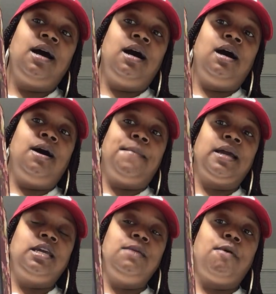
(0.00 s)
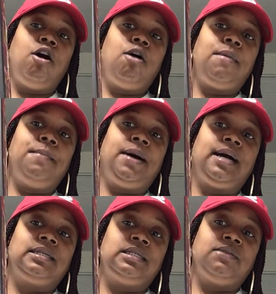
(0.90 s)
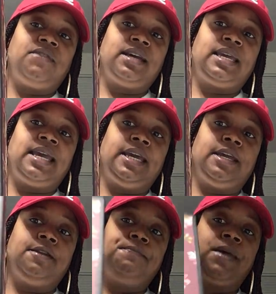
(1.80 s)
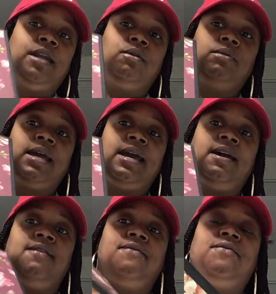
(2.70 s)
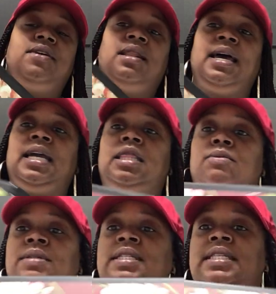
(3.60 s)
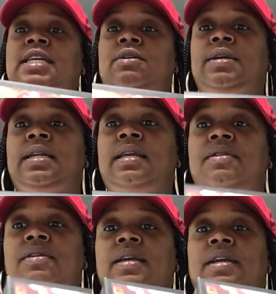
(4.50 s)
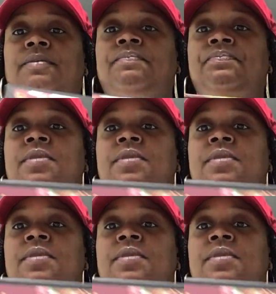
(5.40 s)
I keep all my boxes if I can. I don't have, like, the receipt or anything.